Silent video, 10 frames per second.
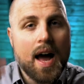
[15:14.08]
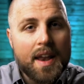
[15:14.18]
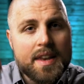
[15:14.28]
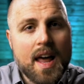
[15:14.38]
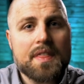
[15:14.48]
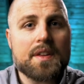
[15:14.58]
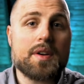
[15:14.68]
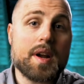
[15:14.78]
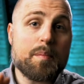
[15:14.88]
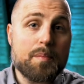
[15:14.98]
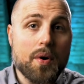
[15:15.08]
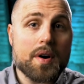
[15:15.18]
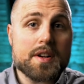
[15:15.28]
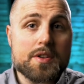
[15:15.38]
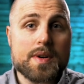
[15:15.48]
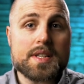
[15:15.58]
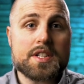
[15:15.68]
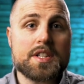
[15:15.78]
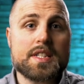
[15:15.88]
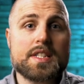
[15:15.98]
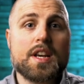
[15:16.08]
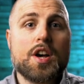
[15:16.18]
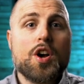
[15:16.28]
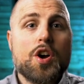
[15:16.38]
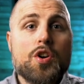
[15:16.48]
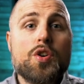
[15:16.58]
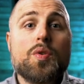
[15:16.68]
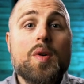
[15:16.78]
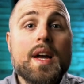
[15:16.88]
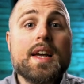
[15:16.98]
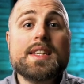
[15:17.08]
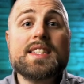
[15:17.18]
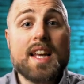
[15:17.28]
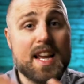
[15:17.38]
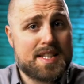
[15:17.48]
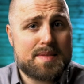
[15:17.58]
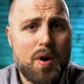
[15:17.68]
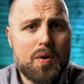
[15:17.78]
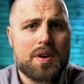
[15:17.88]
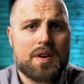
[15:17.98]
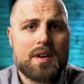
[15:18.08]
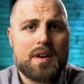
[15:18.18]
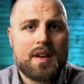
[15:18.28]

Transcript: Another important question is, who is a smoker?